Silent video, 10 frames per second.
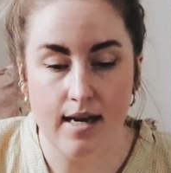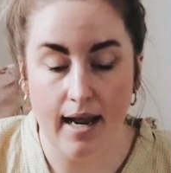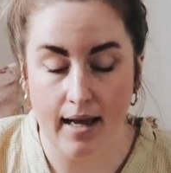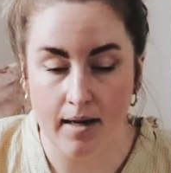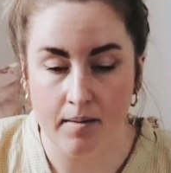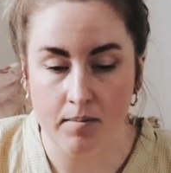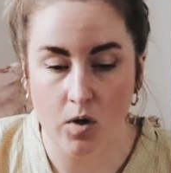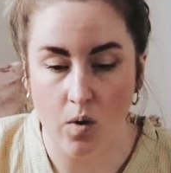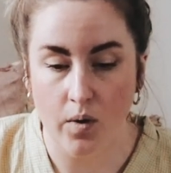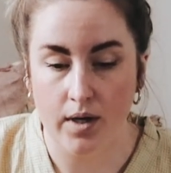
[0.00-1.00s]
am
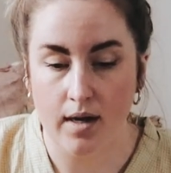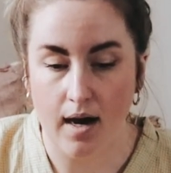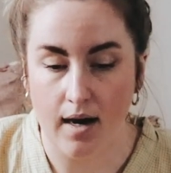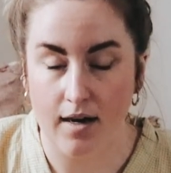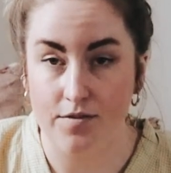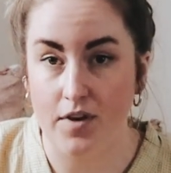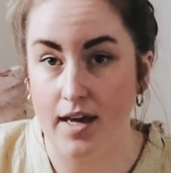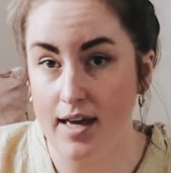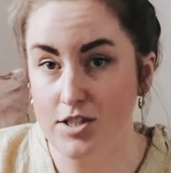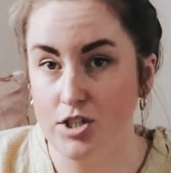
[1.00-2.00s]
going on
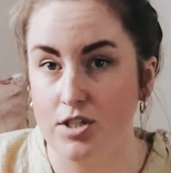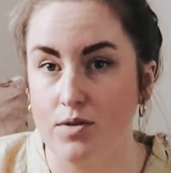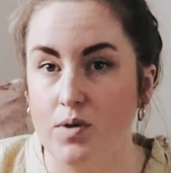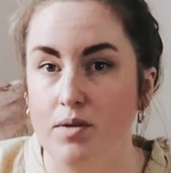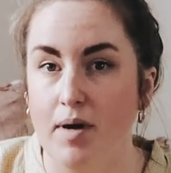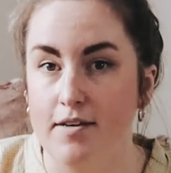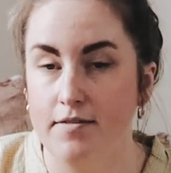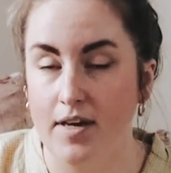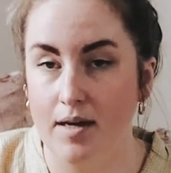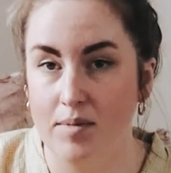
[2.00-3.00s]
vacation with my
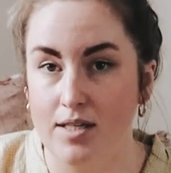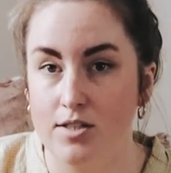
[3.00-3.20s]
family